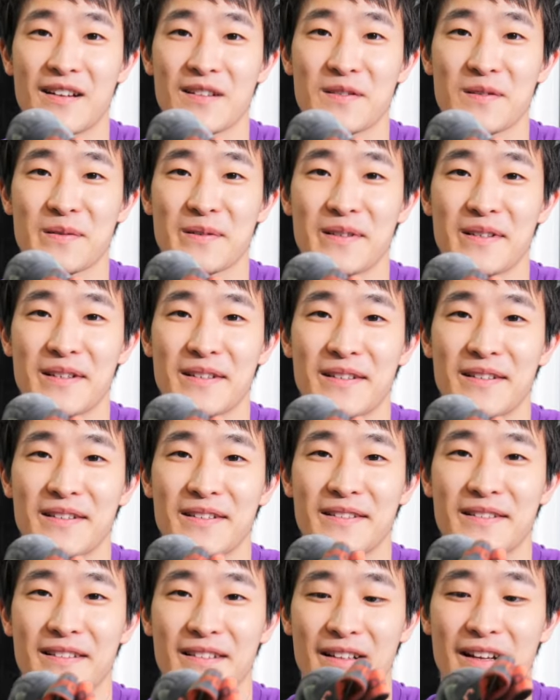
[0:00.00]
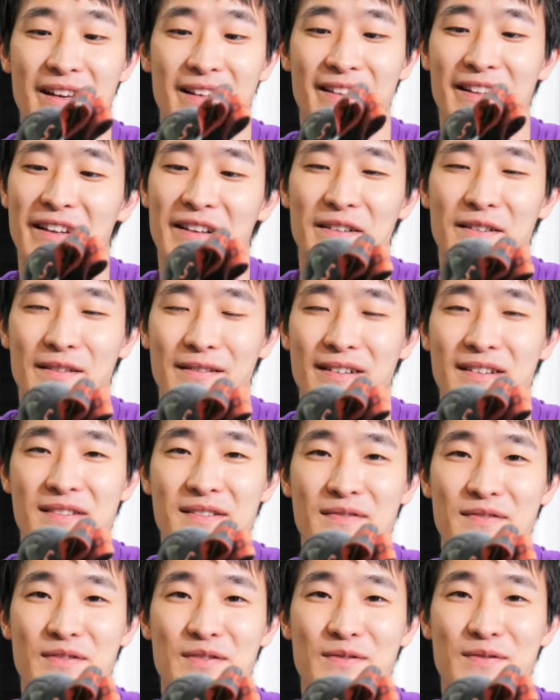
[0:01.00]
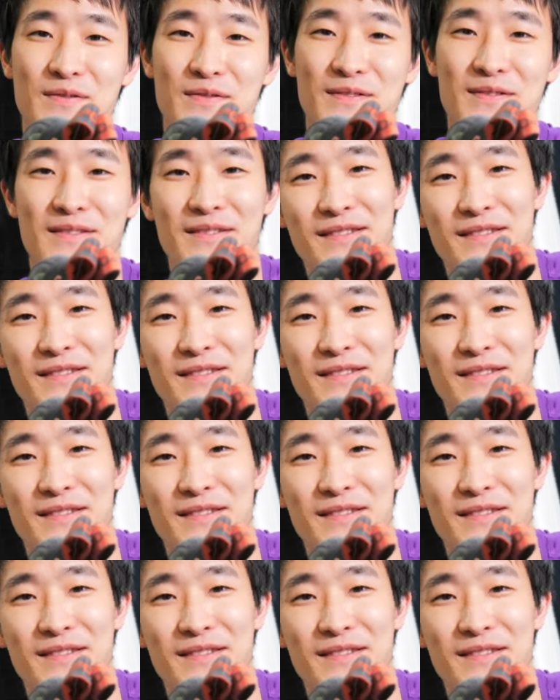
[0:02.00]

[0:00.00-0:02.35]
actually. I like aggressive shoes.